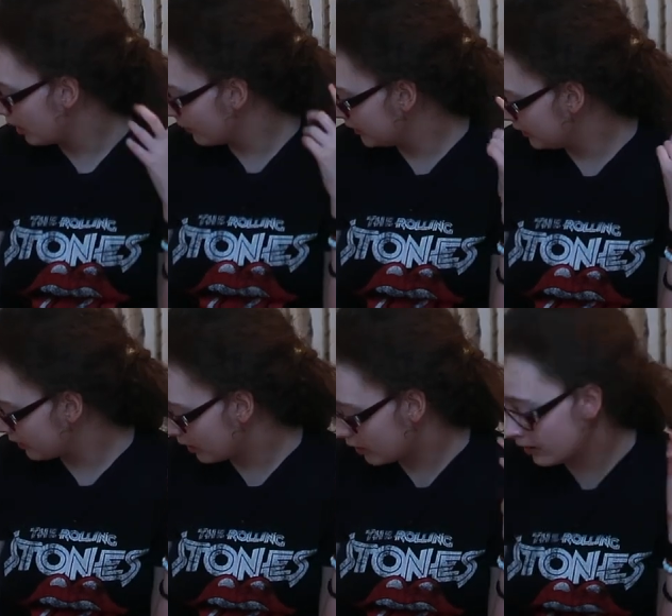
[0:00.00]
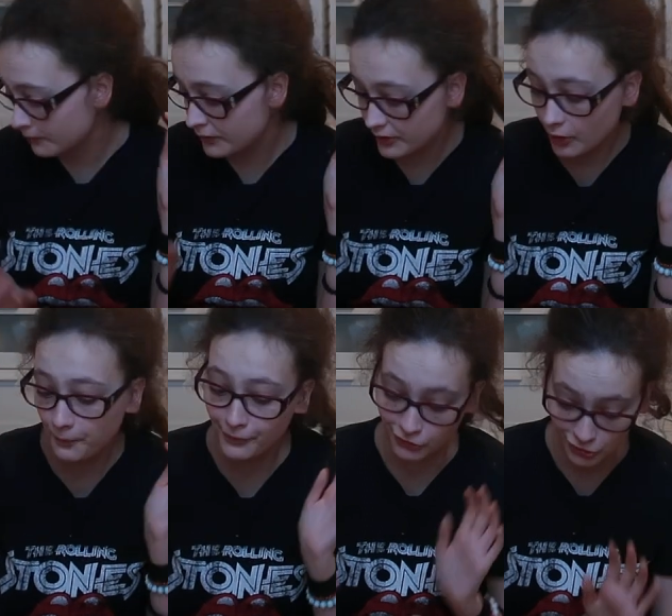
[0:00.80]
I mean, I'm still
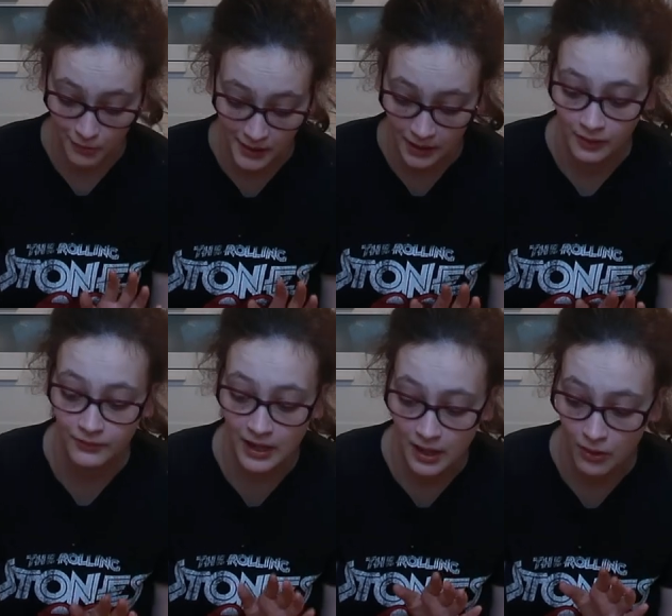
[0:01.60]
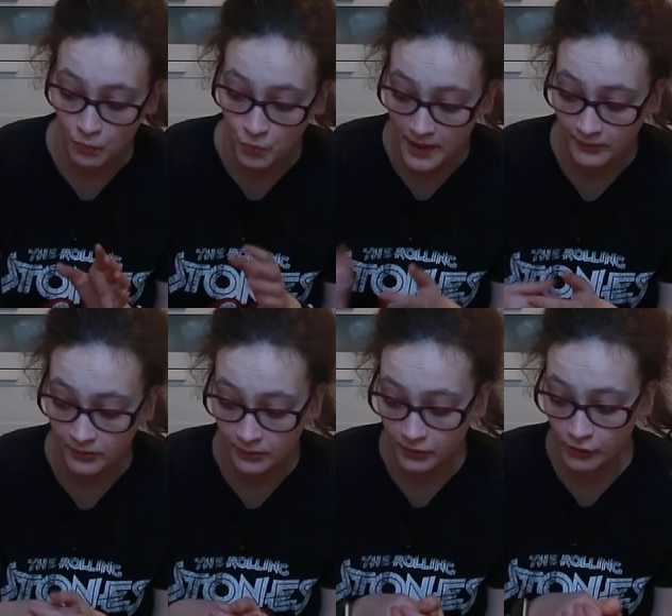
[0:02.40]
presuming that
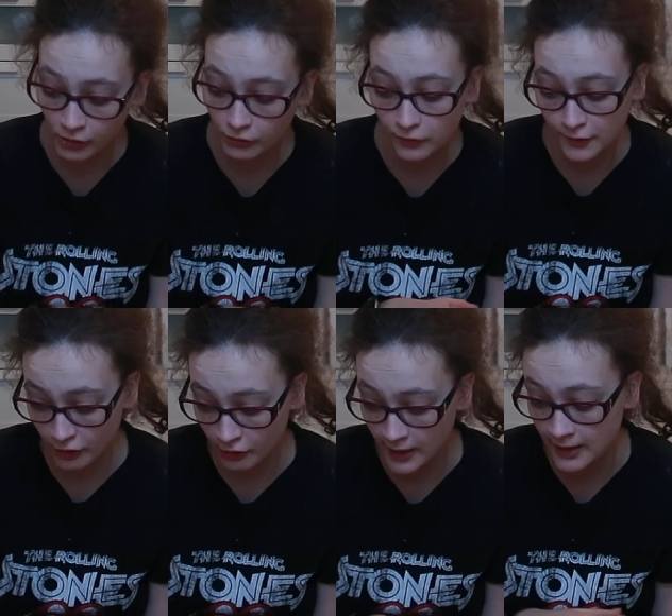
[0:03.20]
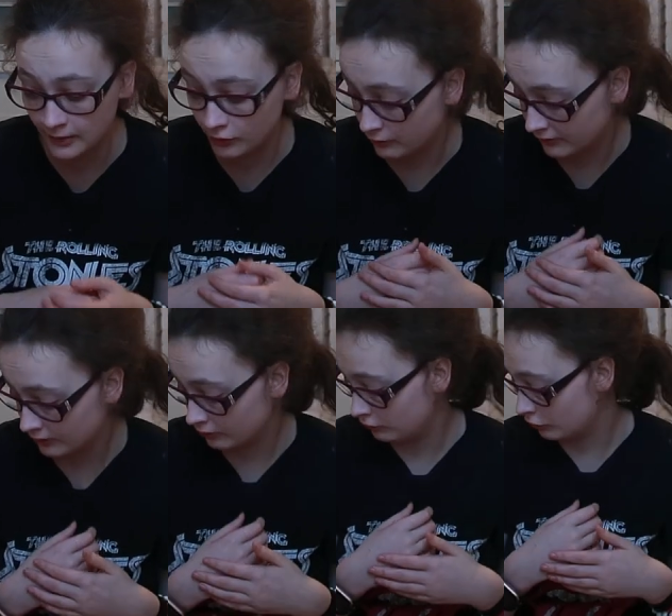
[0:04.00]
when the Doctor regenerated into his
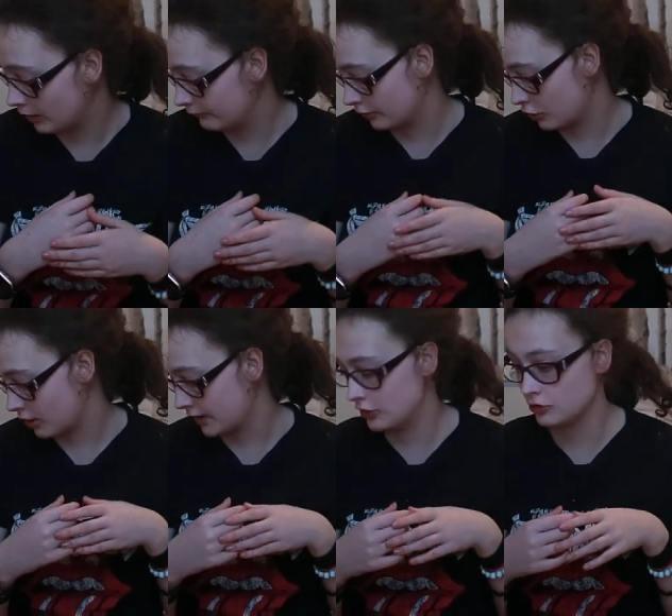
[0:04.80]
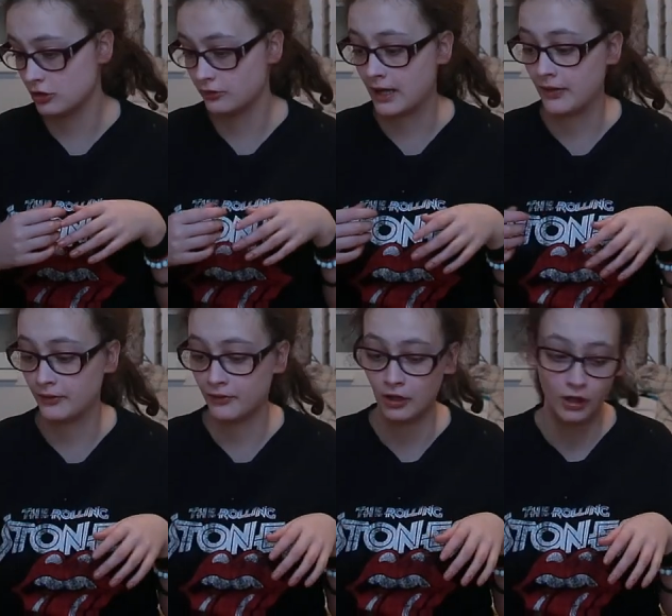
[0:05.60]
9th incarnation, that
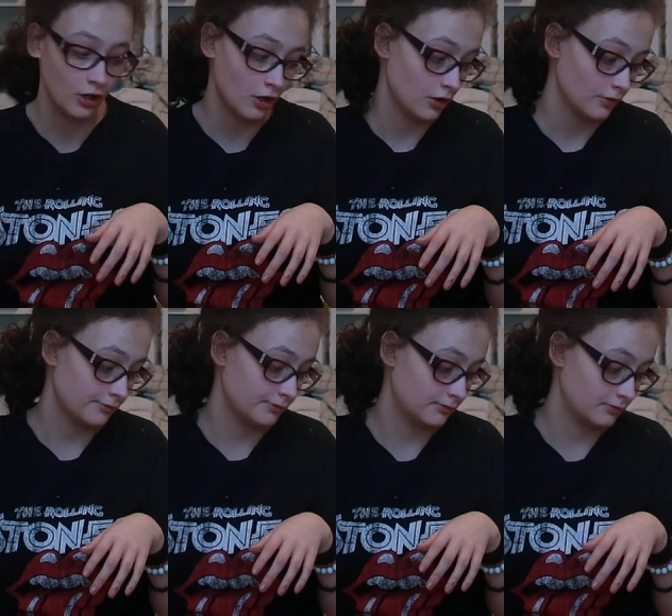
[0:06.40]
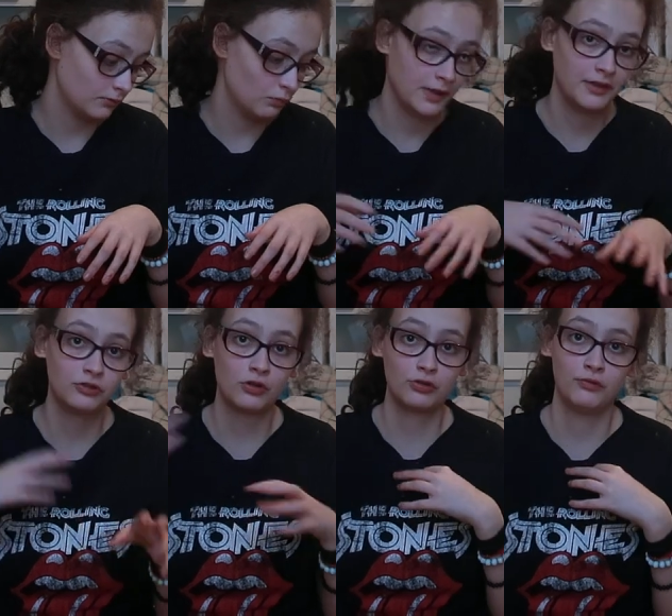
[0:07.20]
when the
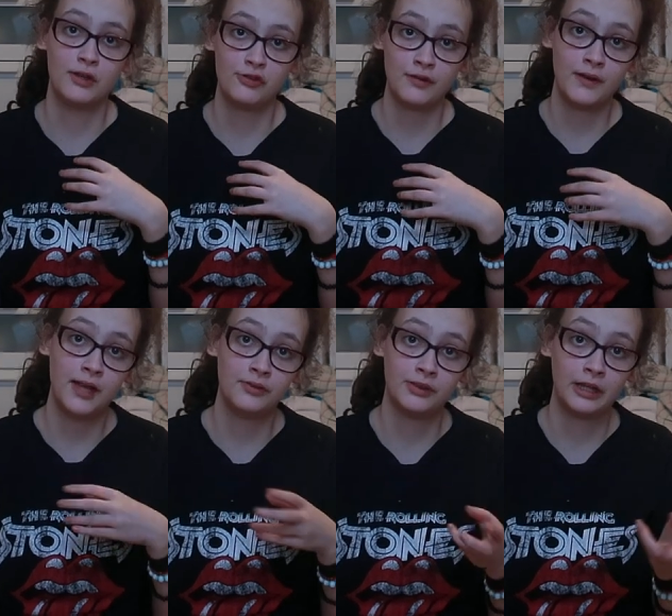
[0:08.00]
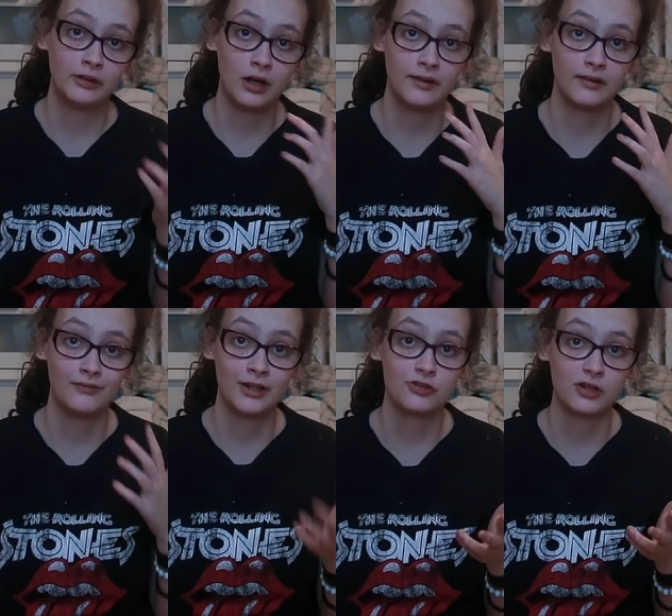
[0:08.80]
Doctor regenerated, the TARDIS
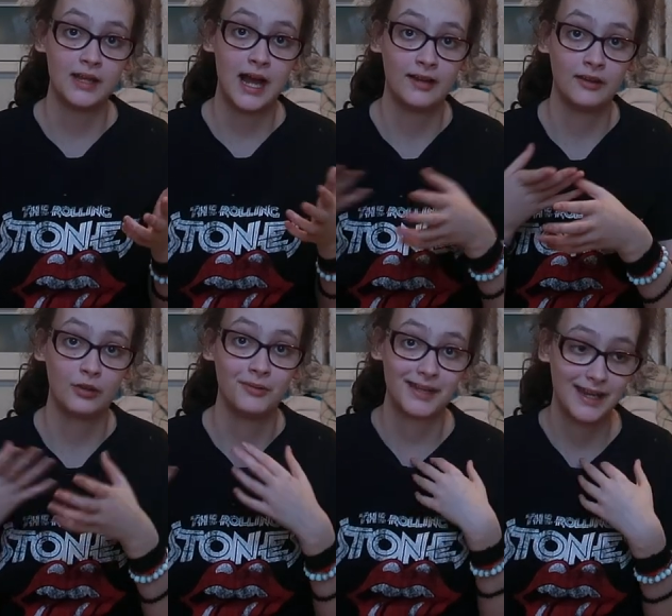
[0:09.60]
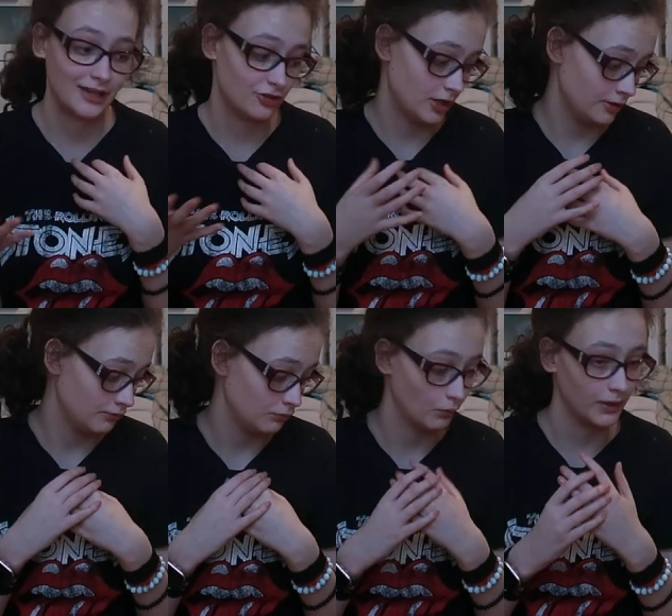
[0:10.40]
eventually had its own kitchen
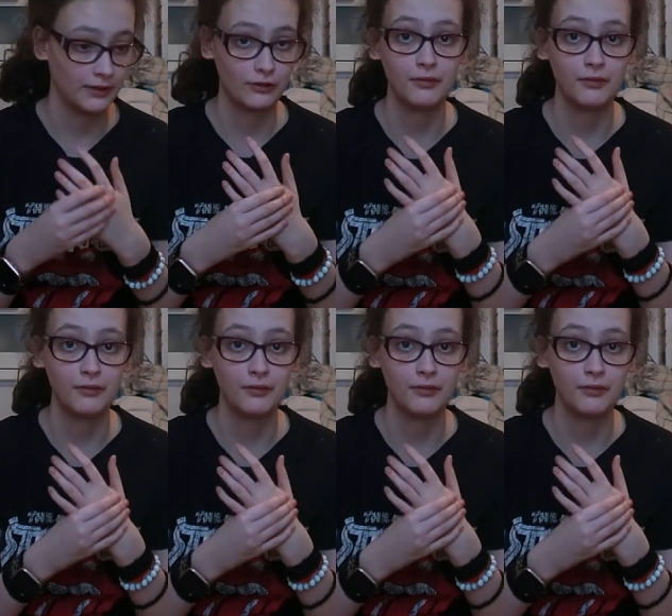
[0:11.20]
with its